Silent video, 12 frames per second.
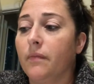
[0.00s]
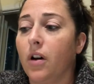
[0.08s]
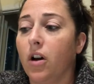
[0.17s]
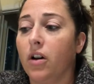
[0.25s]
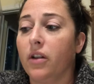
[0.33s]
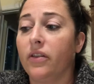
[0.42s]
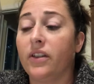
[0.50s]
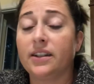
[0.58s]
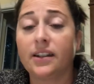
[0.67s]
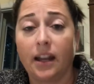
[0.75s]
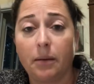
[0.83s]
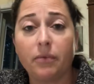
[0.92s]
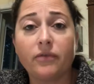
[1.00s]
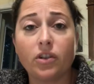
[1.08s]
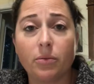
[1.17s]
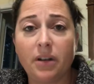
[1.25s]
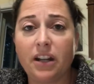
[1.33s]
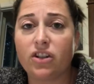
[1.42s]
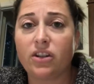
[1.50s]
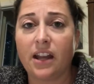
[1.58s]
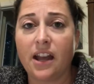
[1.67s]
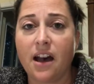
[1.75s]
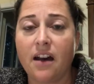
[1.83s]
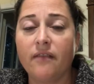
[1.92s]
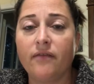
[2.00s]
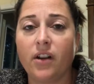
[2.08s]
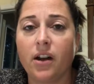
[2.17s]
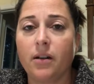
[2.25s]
the type of termination they have.